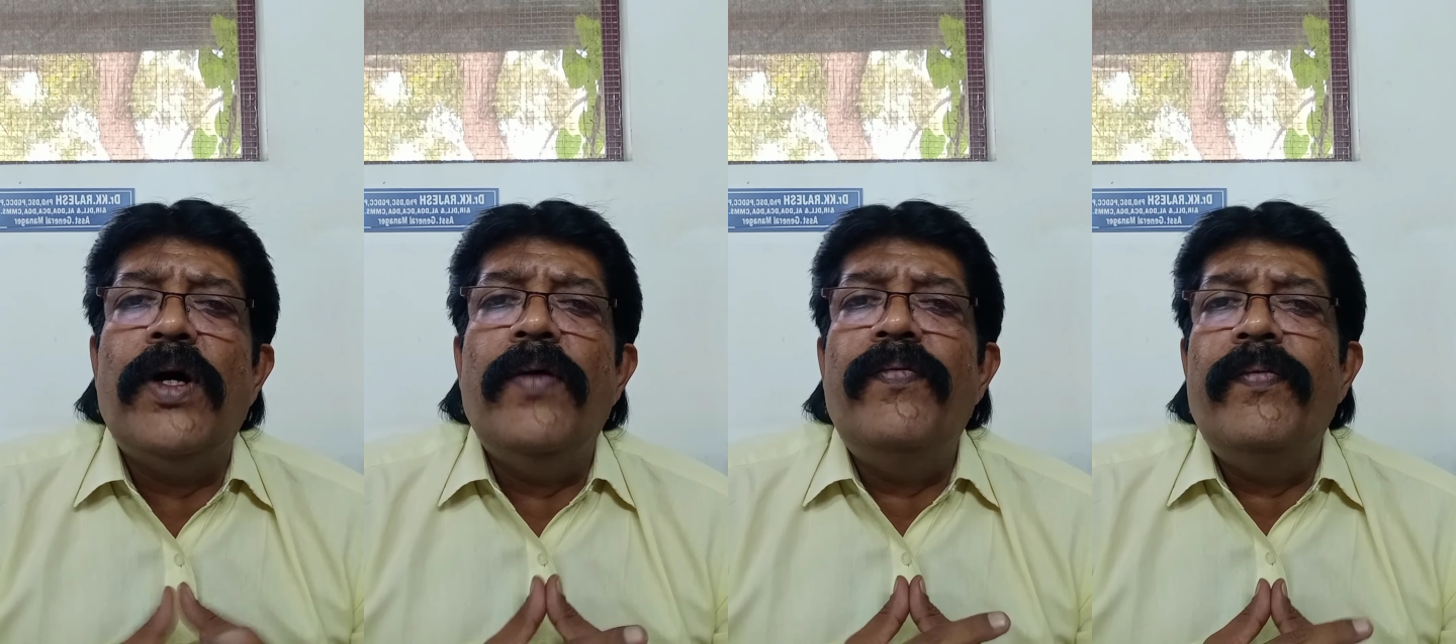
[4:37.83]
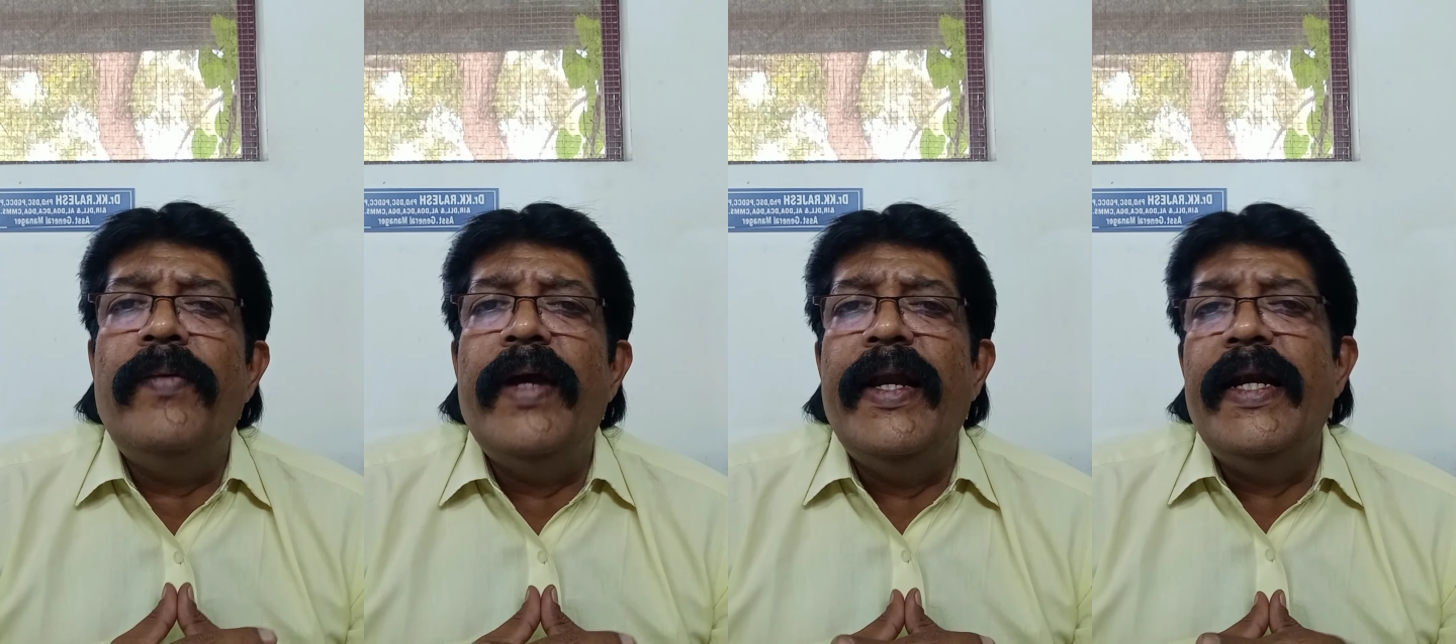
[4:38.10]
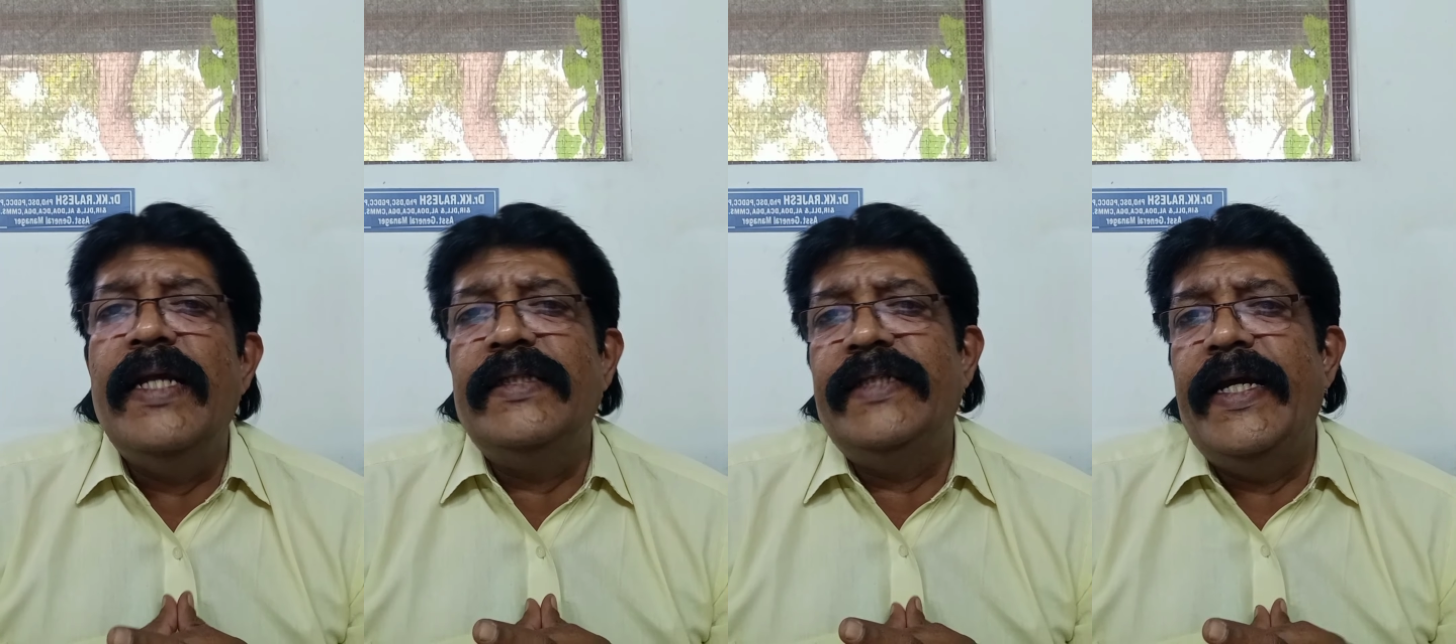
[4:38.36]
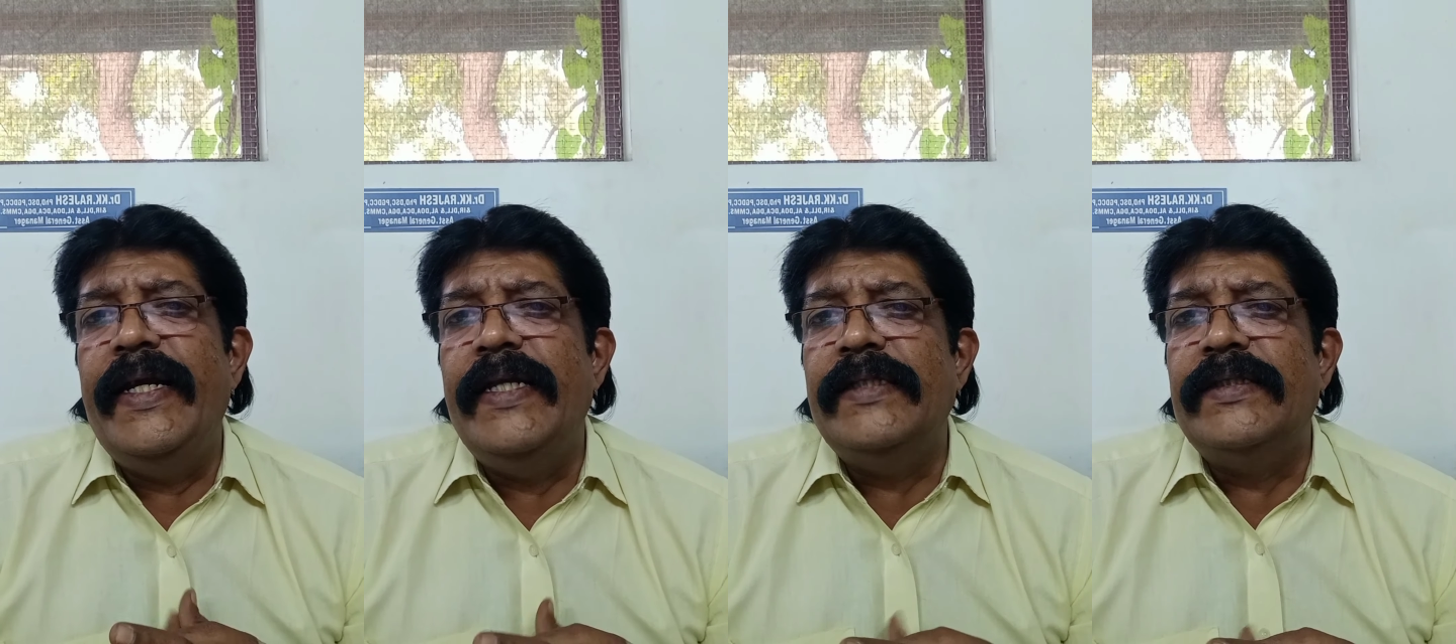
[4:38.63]
of
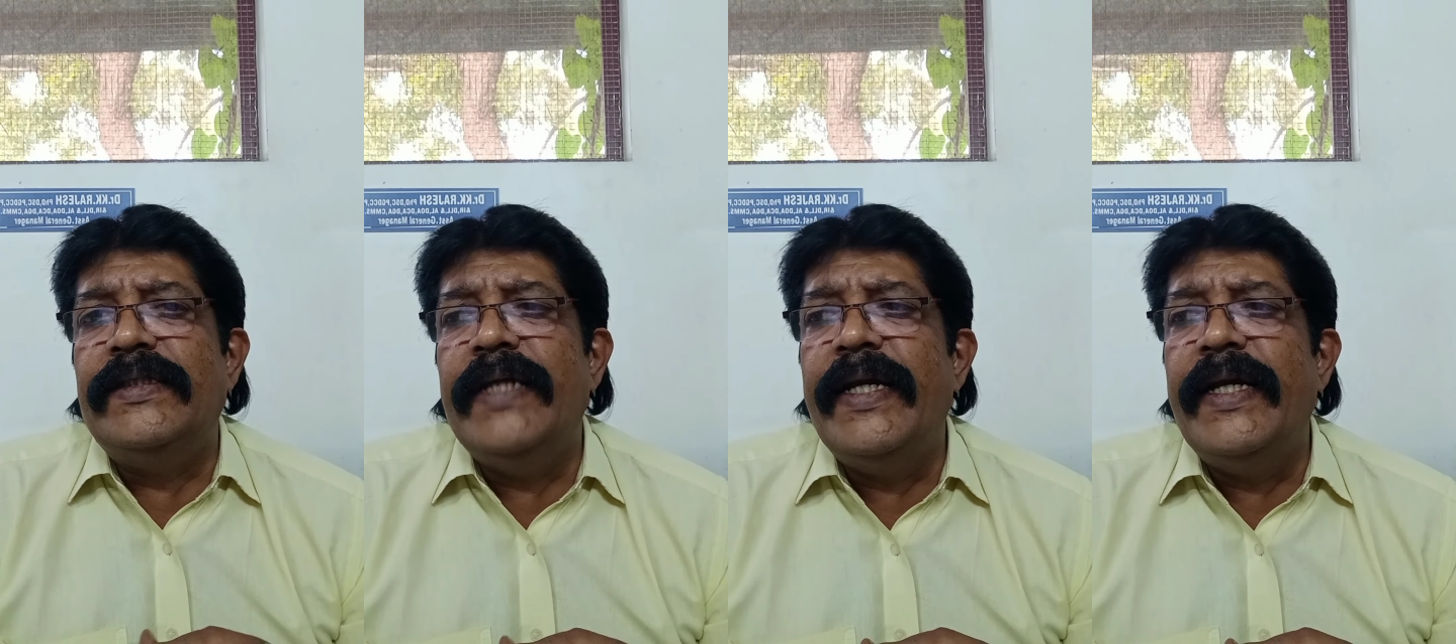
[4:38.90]
NSAIDs,